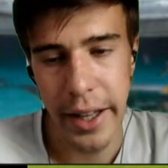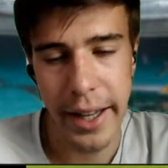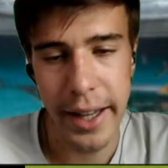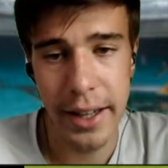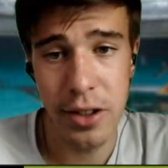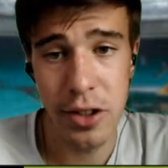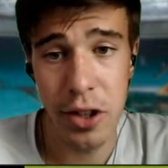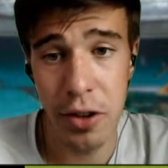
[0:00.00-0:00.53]

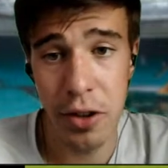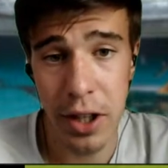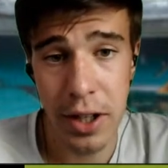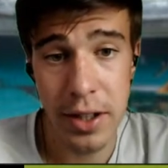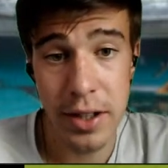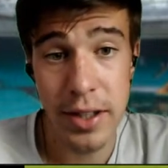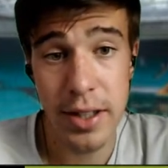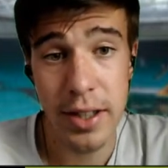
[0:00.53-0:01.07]
in
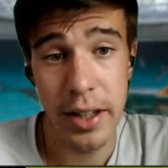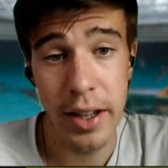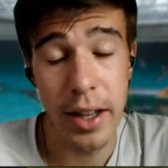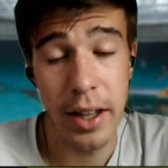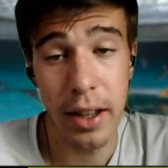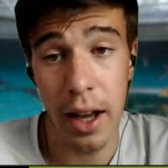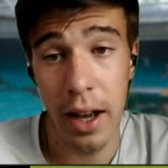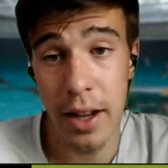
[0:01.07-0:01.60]
juniors,
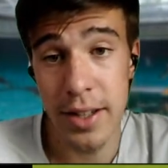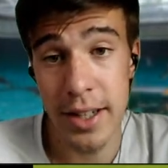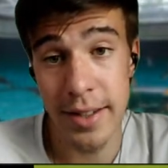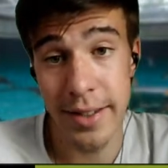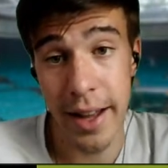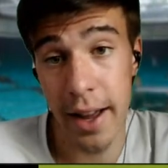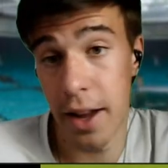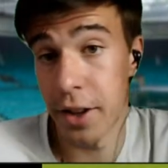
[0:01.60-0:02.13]

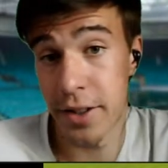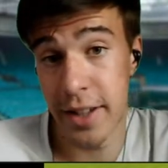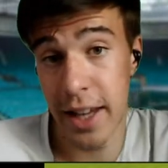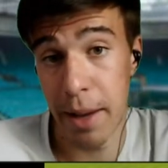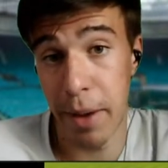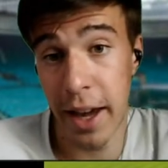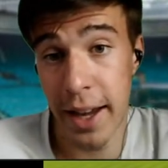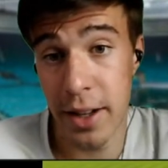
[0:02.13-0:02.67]
since they are the
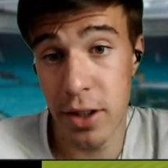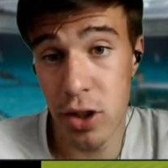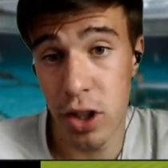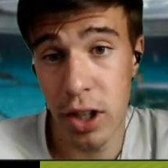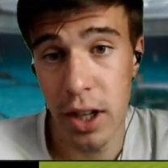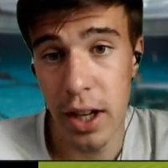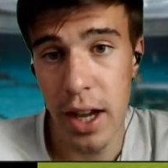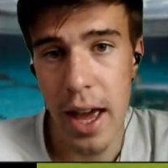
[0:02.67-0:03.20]
same
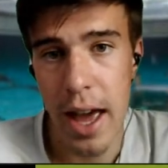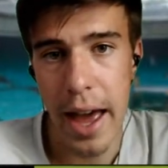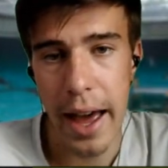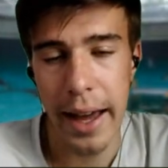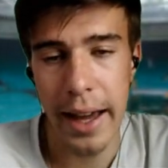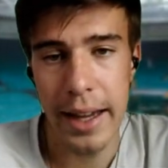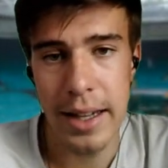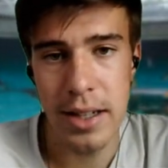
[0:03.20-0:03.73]
age.
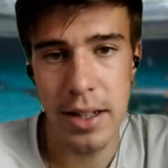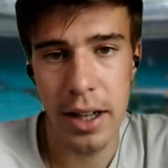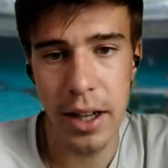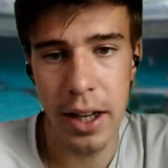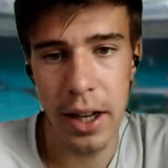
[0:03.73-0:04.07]
And